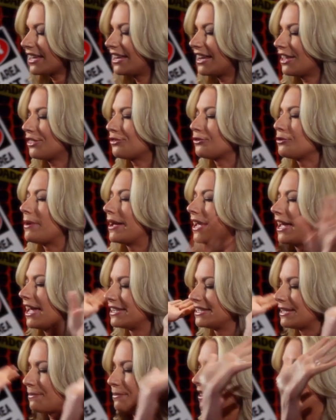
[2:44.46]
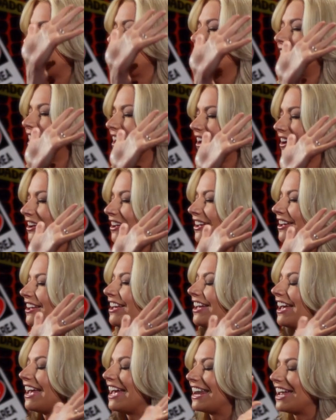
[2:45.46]
And I threw my hands up in the air,
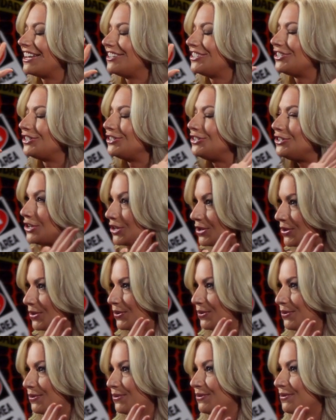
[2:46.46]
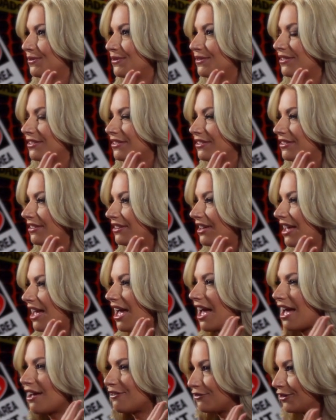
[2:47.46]
and I just knew
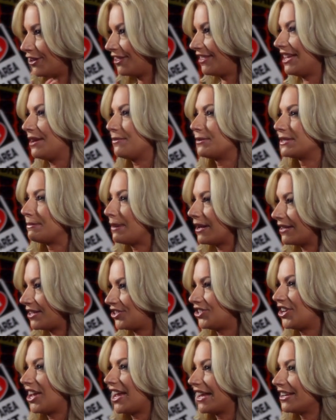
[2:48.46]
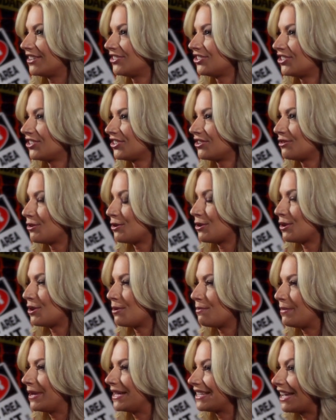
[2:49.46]
everything was about to change,
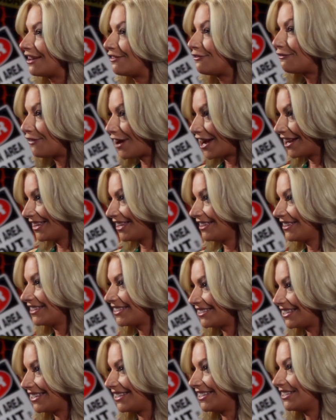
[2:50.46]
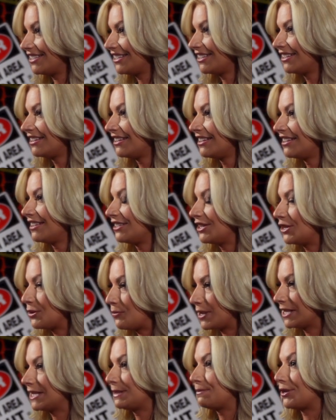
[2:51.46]
because I'd finally listened to
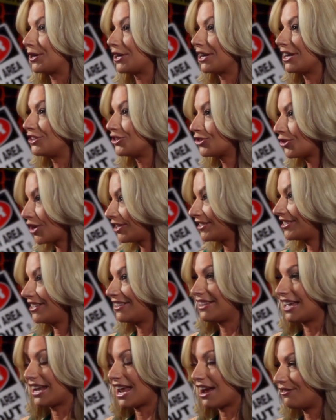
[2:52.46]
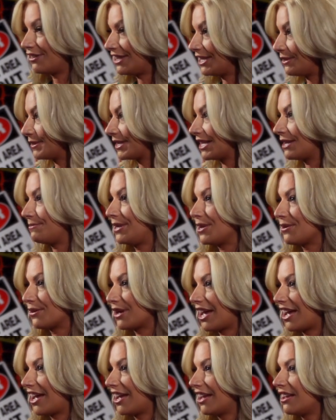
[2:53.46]
the whisper and trusted that everything was going to be
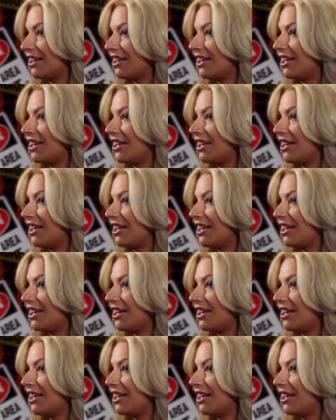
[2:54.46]
okay.